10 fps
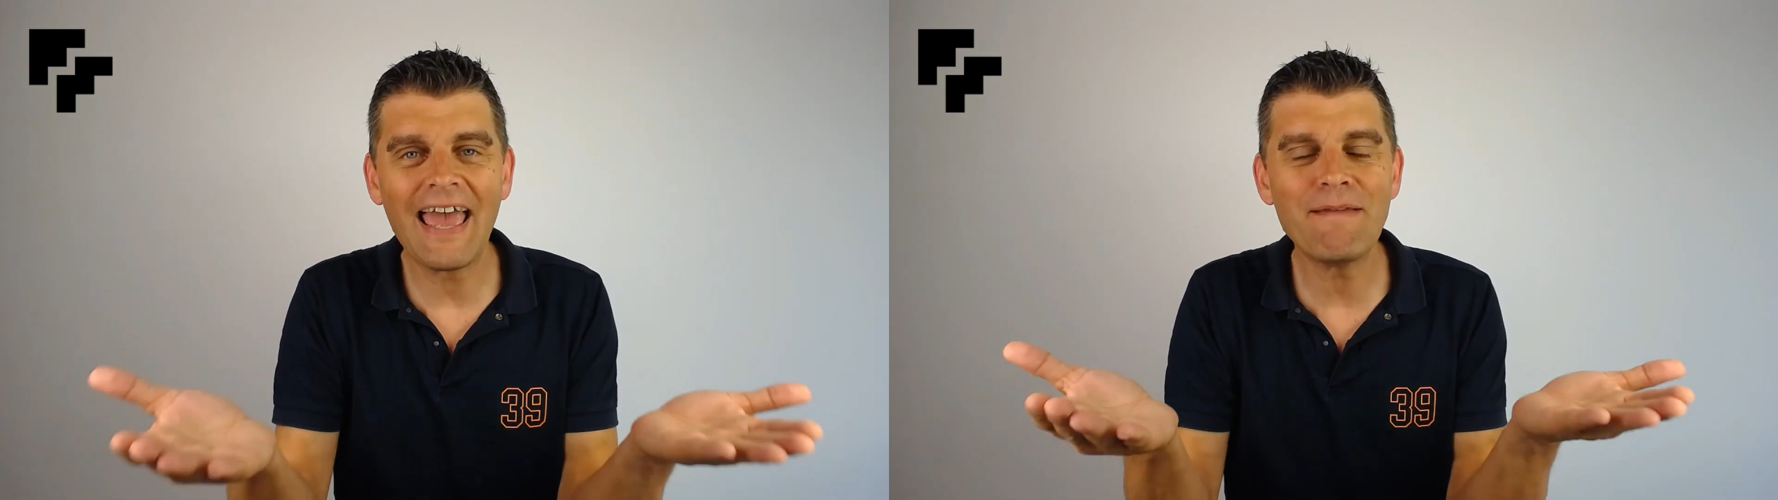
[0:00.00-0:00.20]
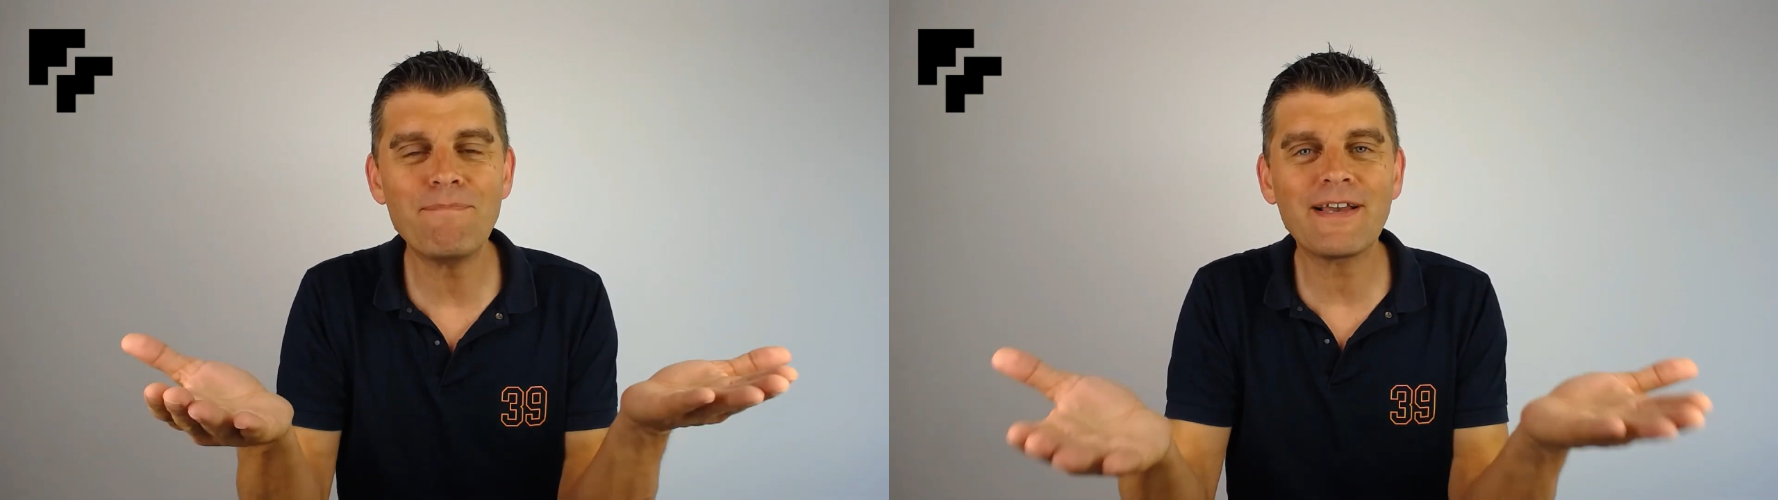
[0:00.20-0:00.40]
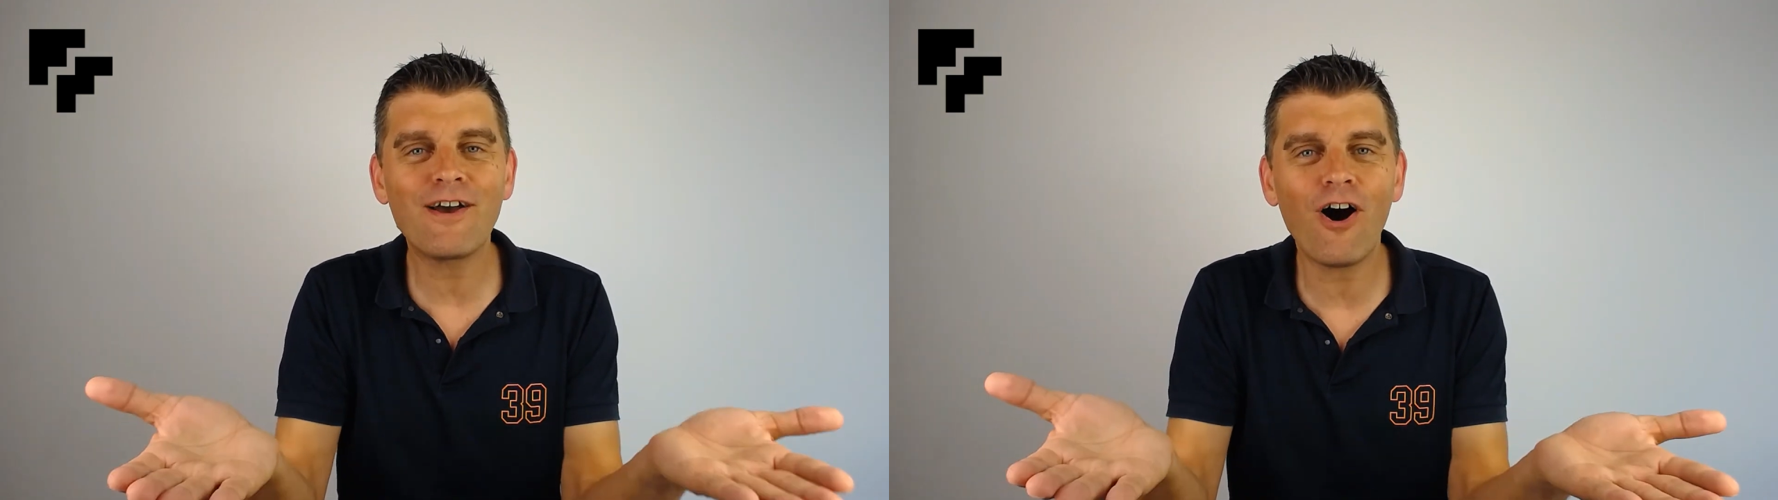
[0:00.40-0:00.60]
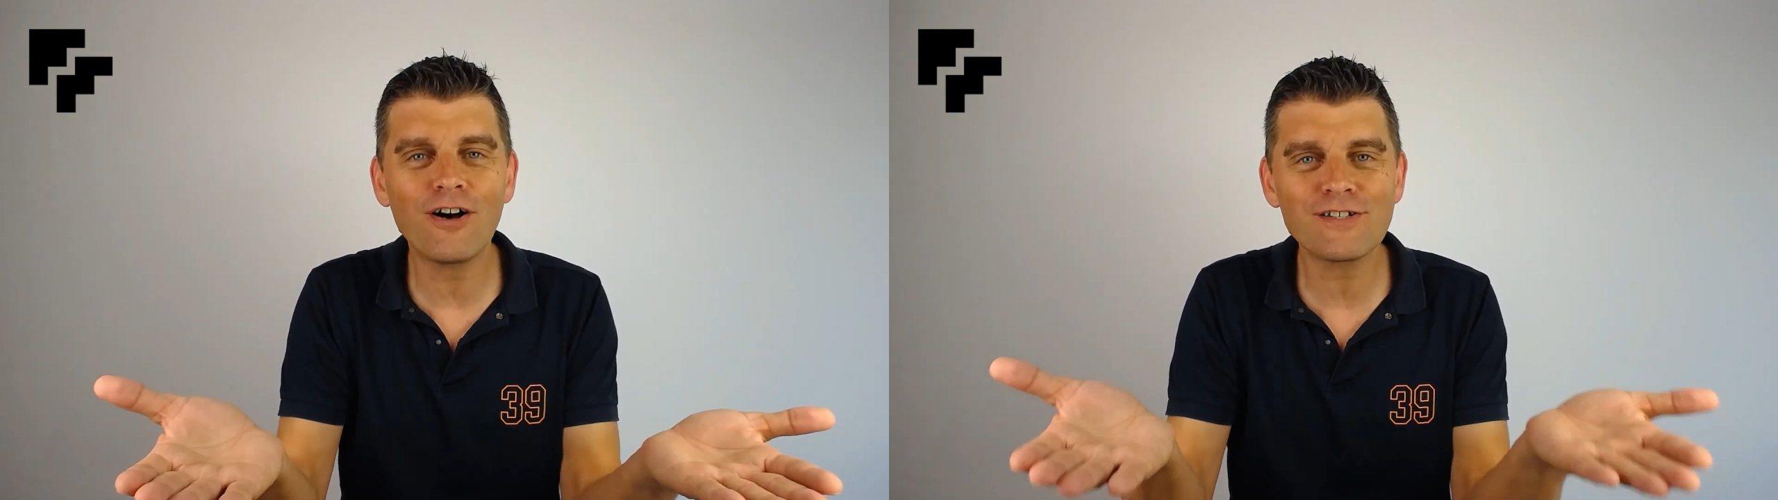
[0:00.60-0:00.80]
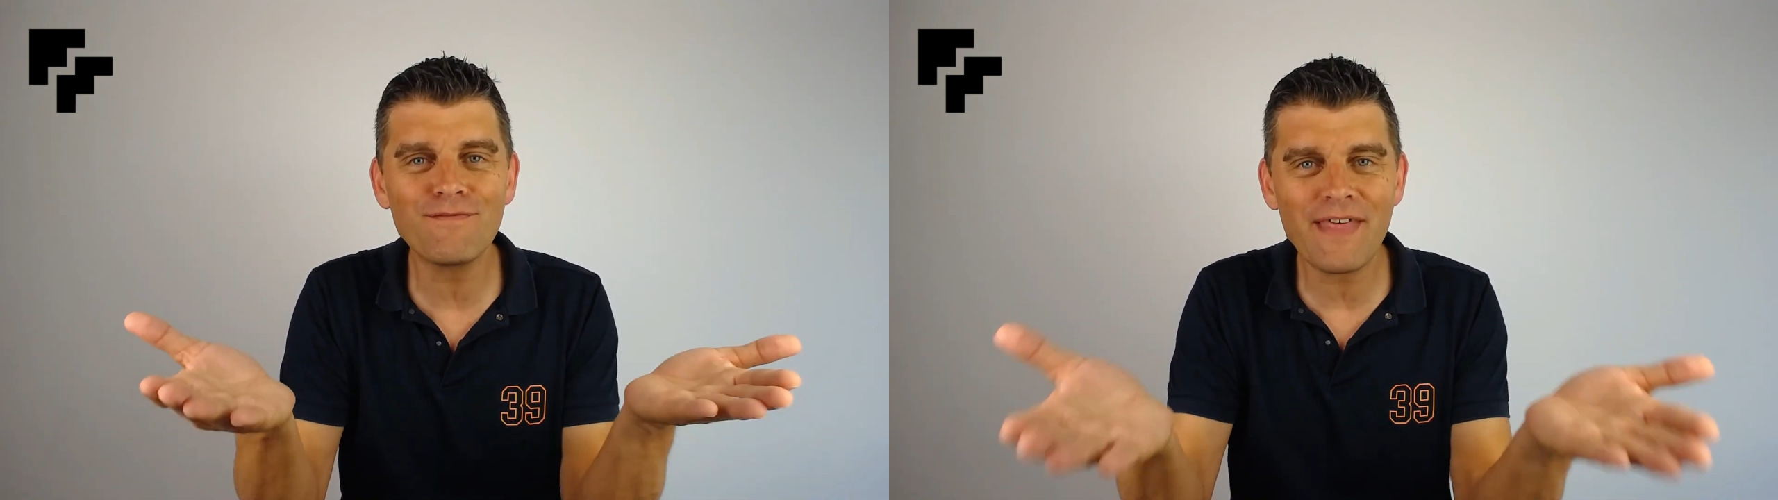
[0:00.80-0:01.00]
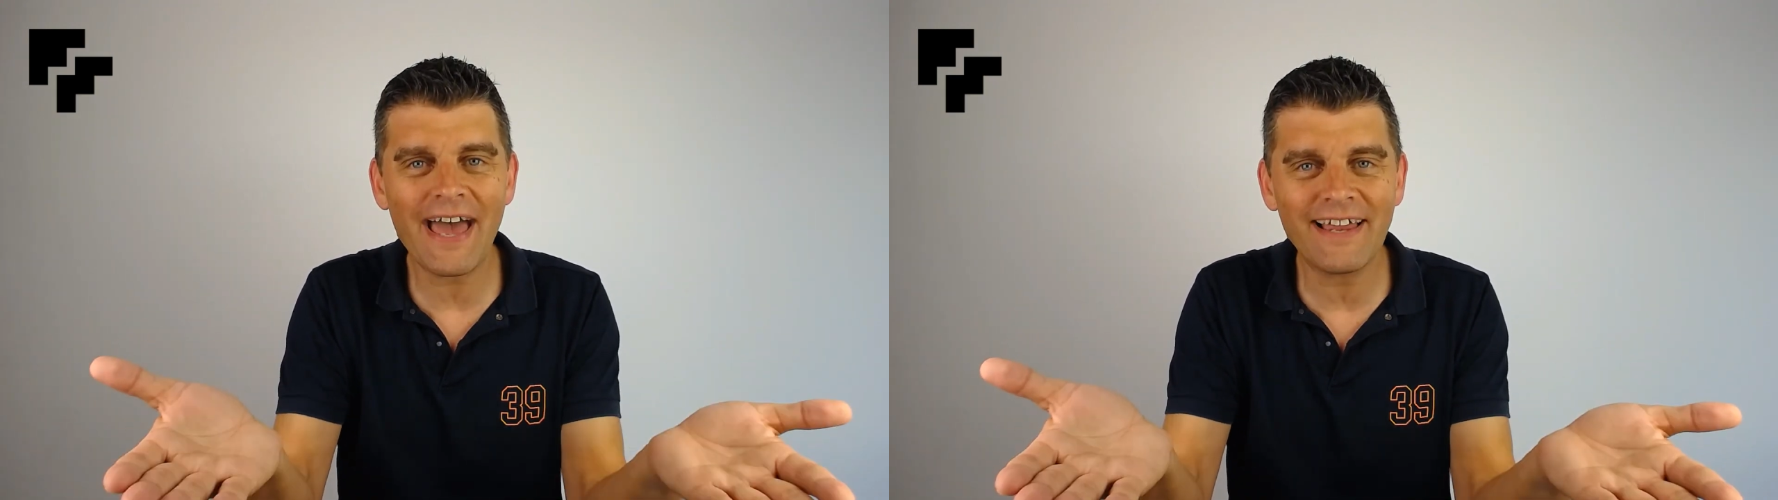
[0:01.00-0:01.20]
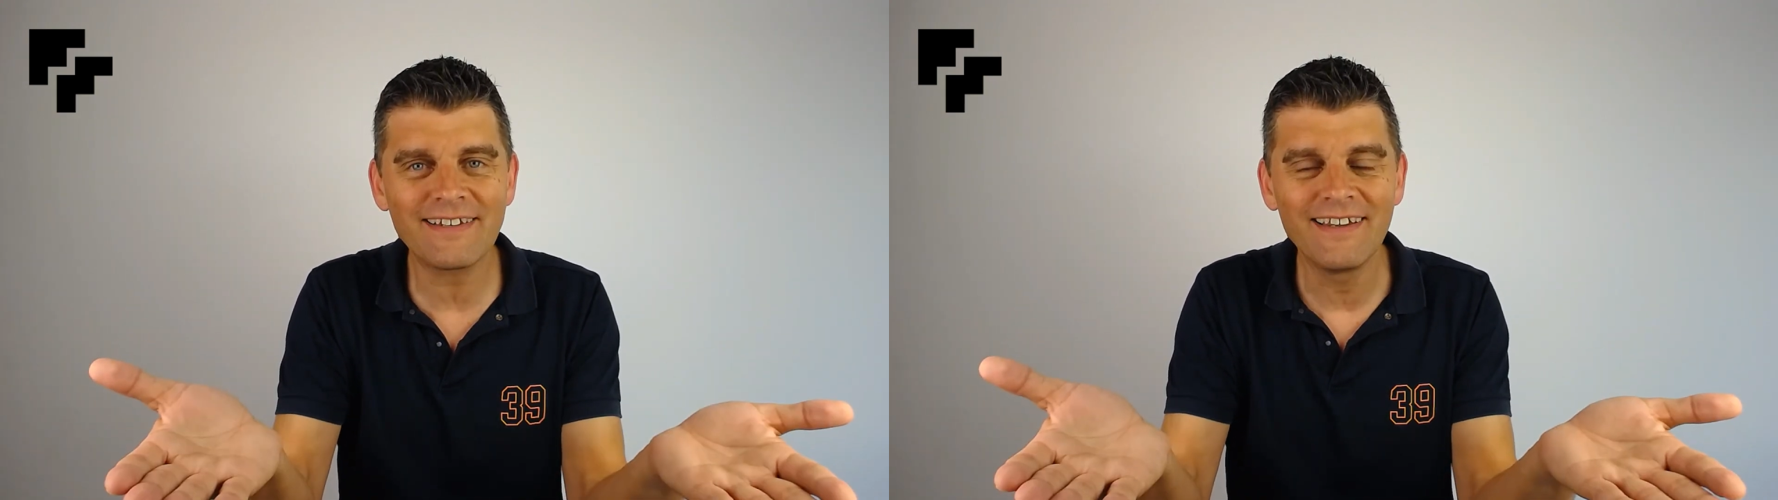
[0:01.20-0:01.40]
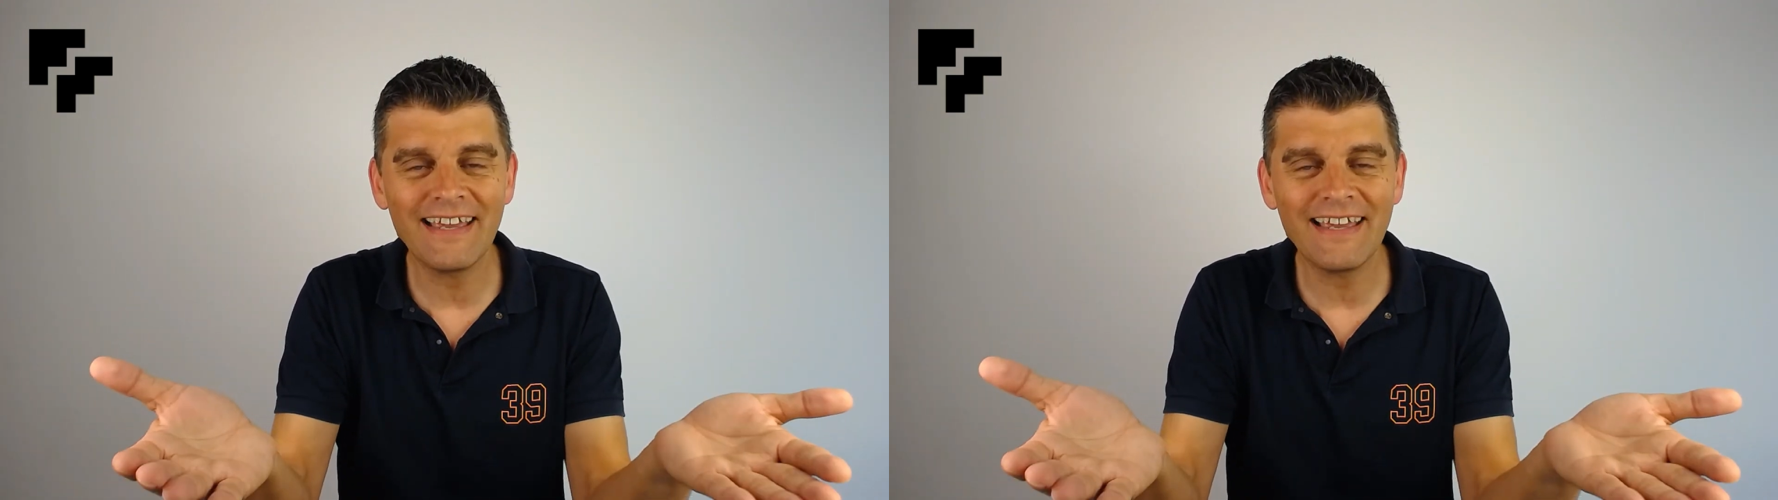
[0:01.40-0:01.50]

And because of that,